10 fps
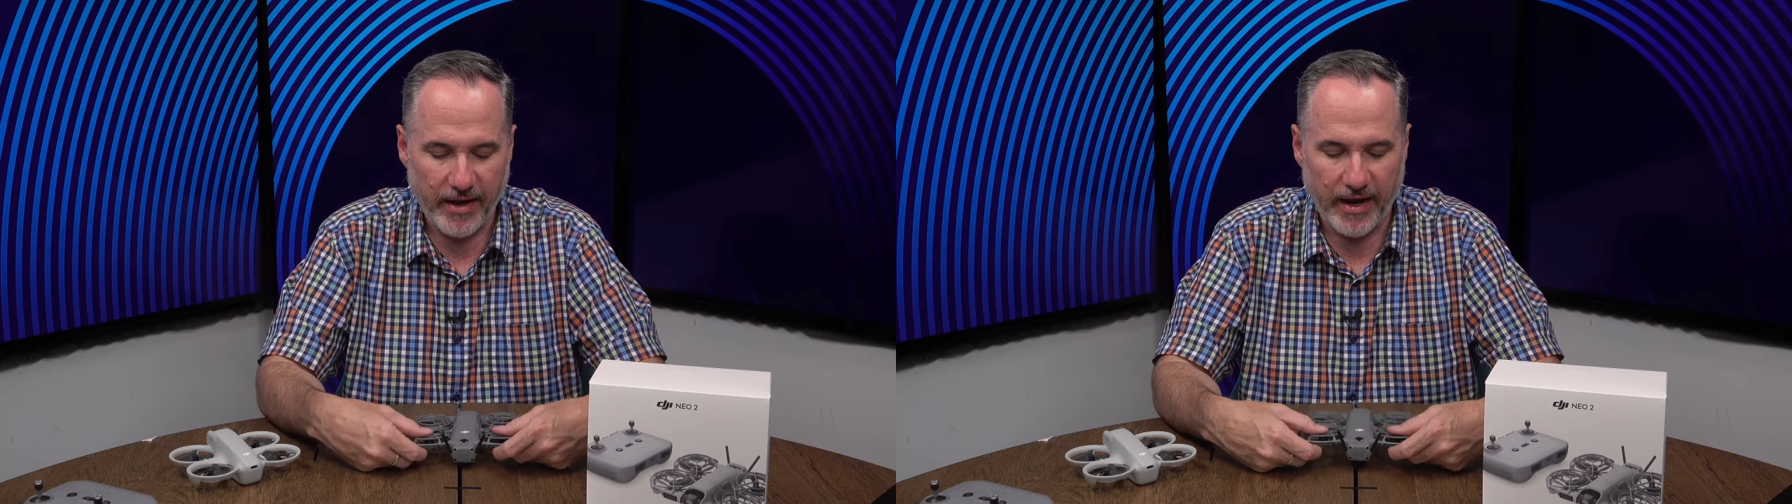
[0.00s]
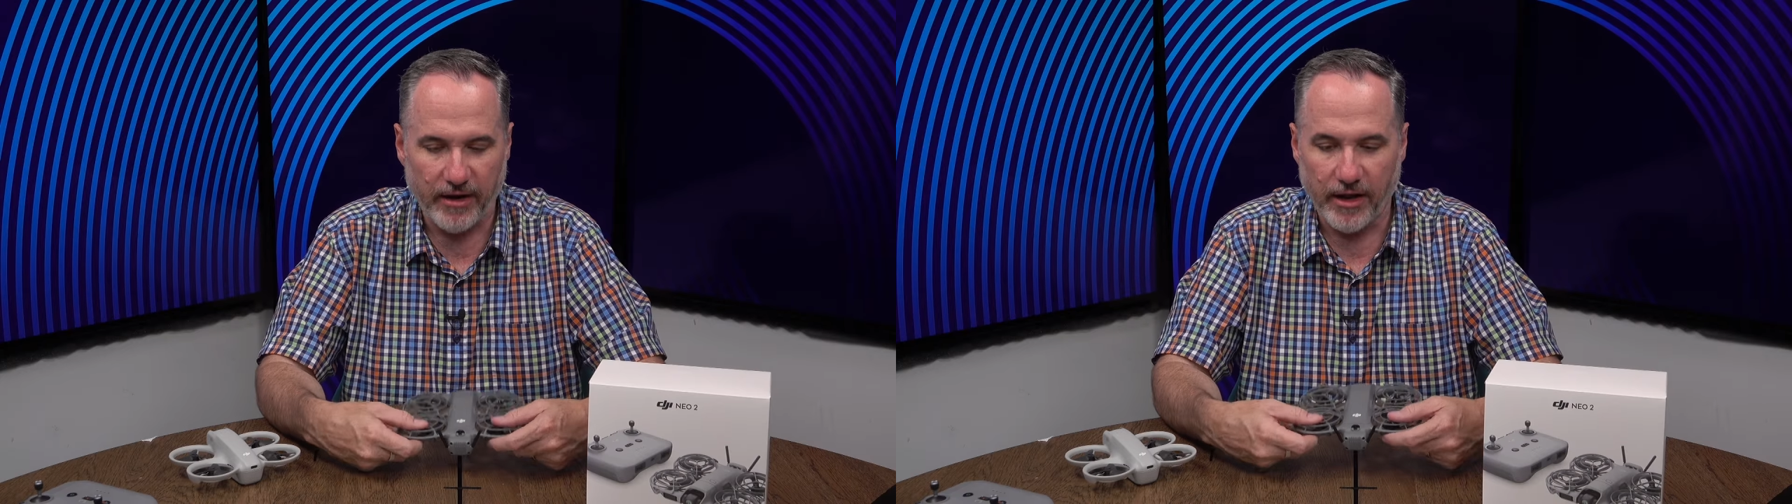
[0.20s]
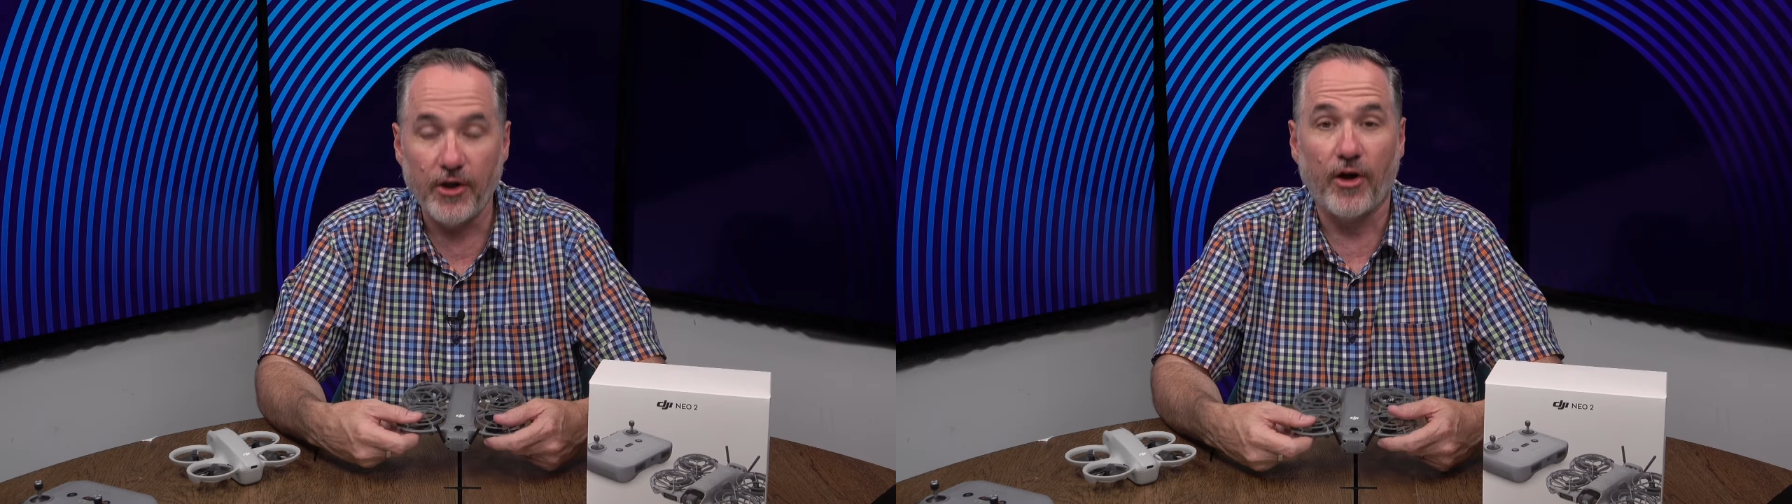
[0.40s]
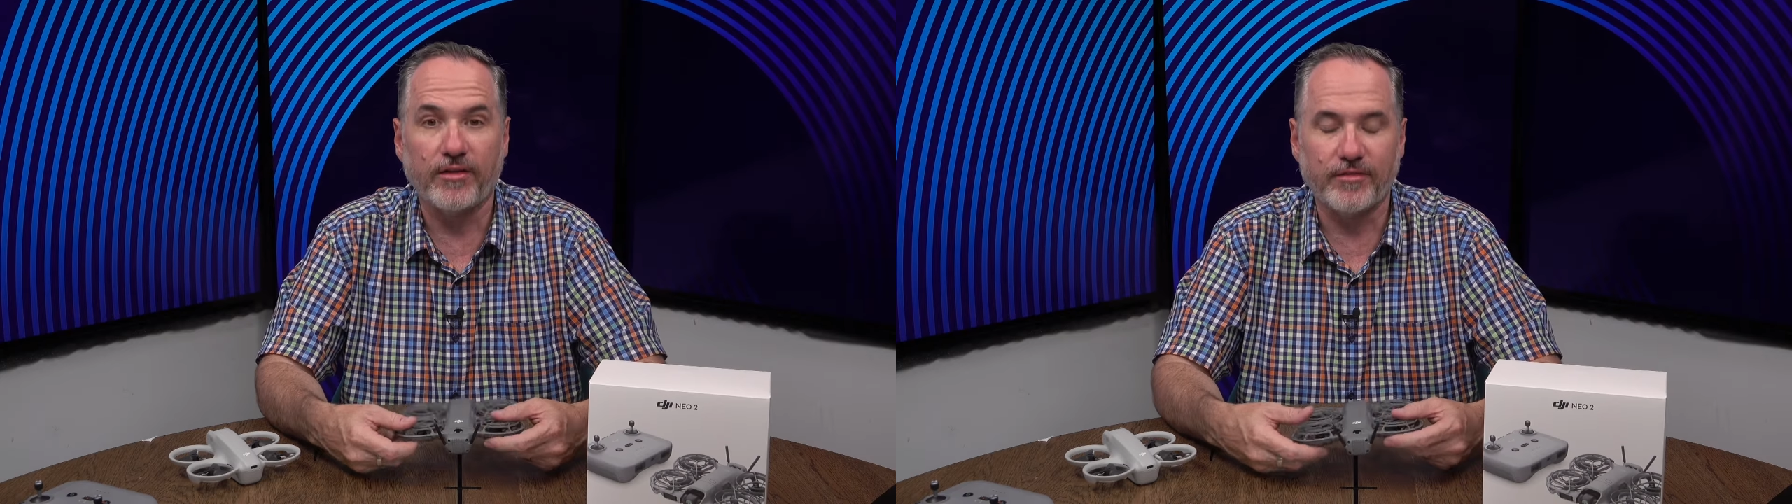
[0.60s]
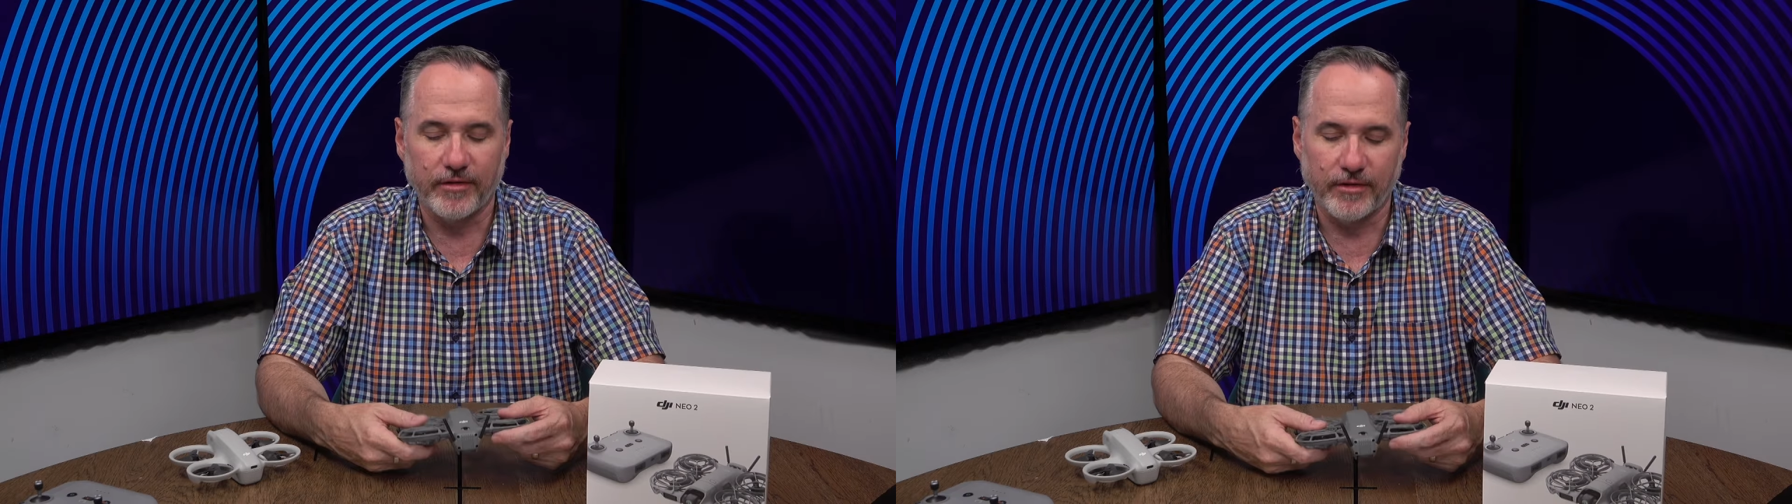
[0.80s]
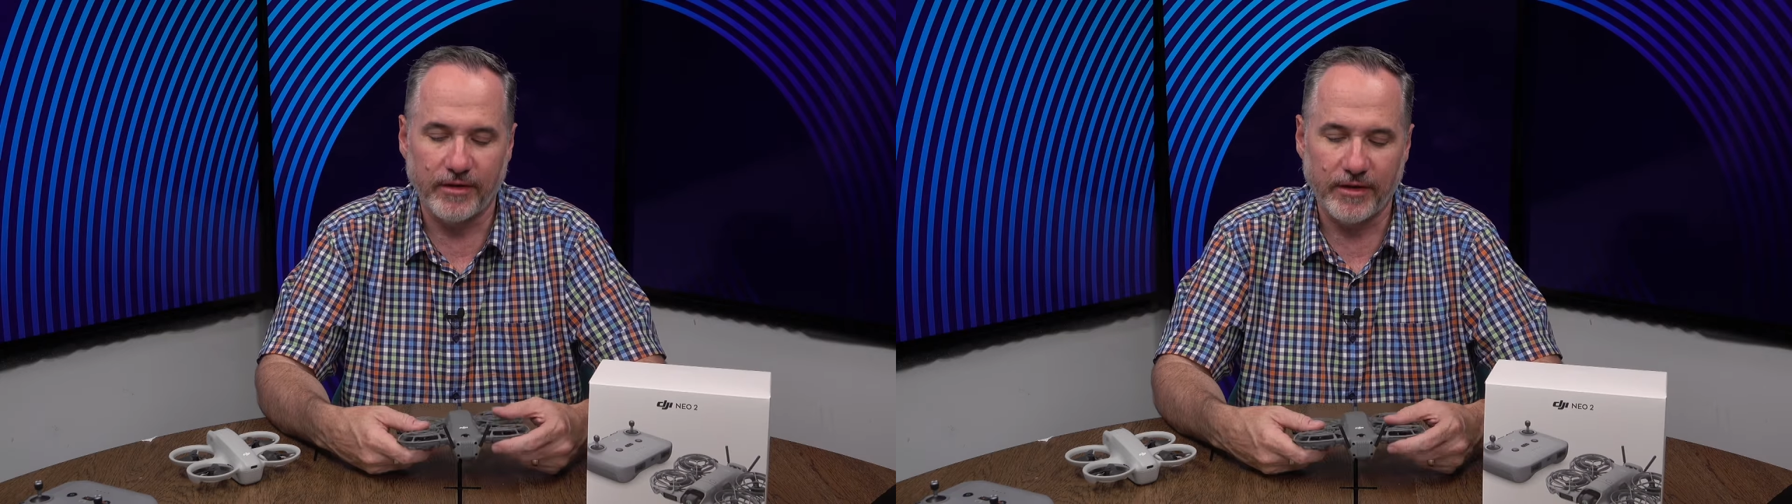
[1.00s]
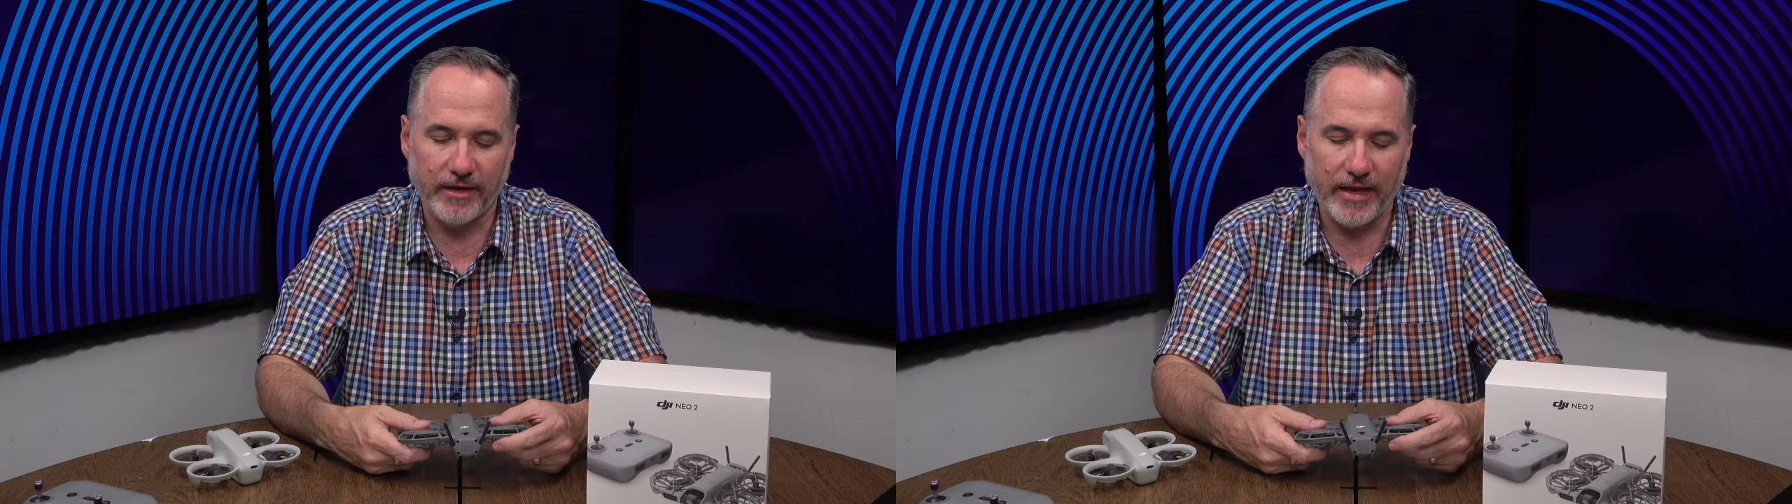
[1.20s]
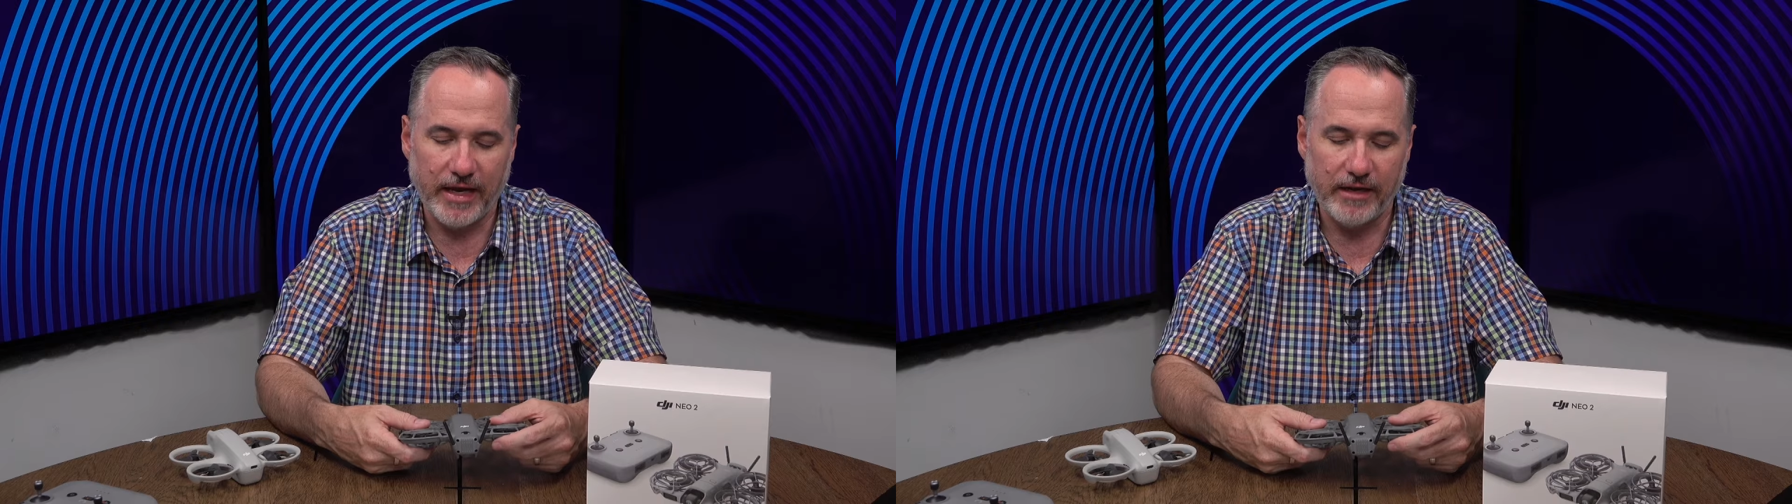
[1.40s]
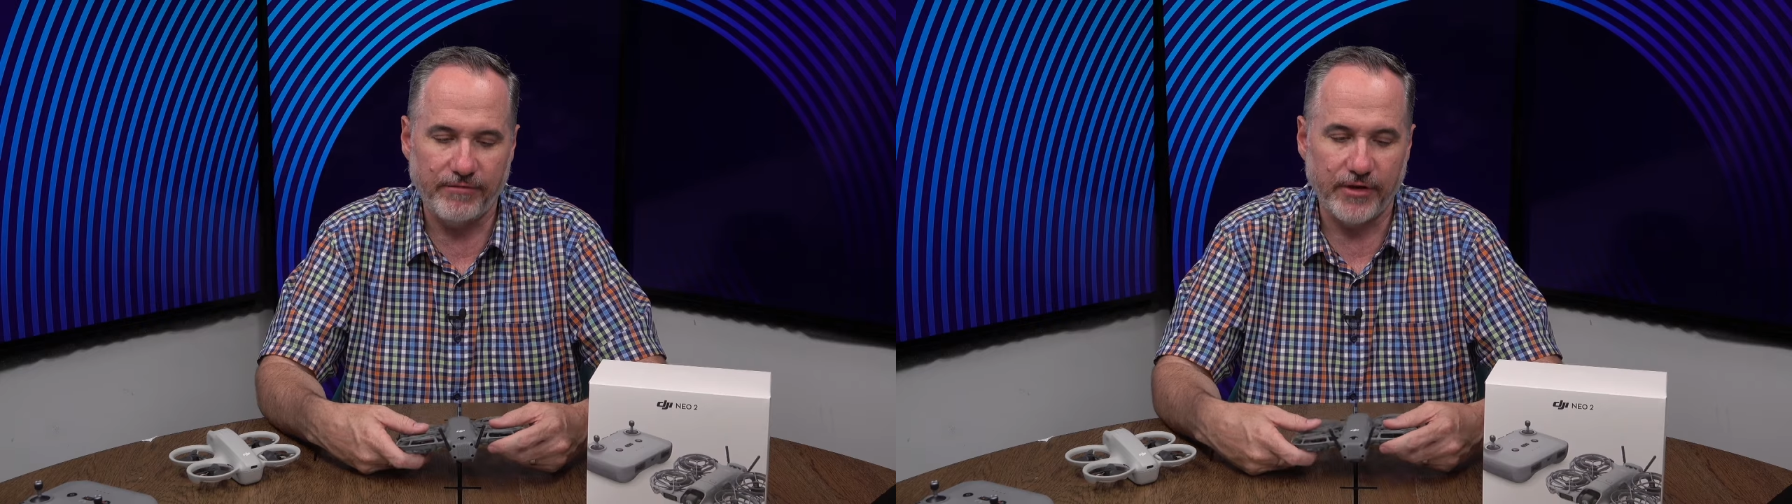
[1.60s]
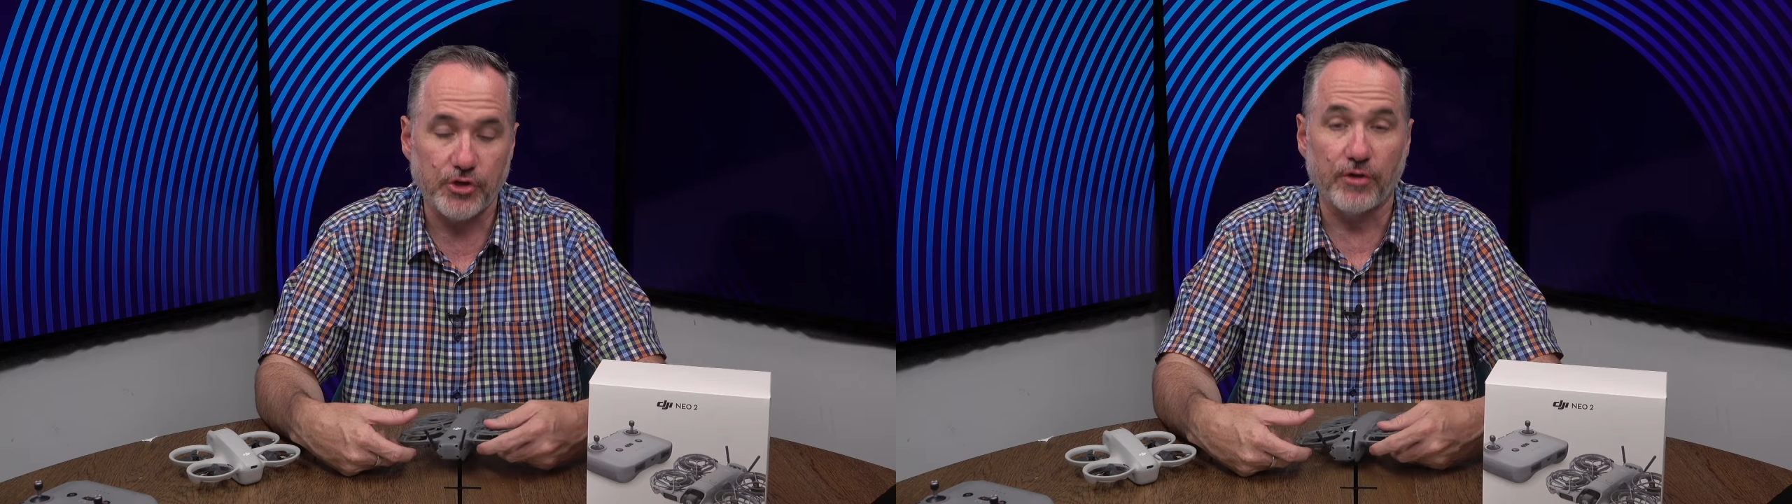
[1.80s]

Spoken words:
and a nice little handy feature. Of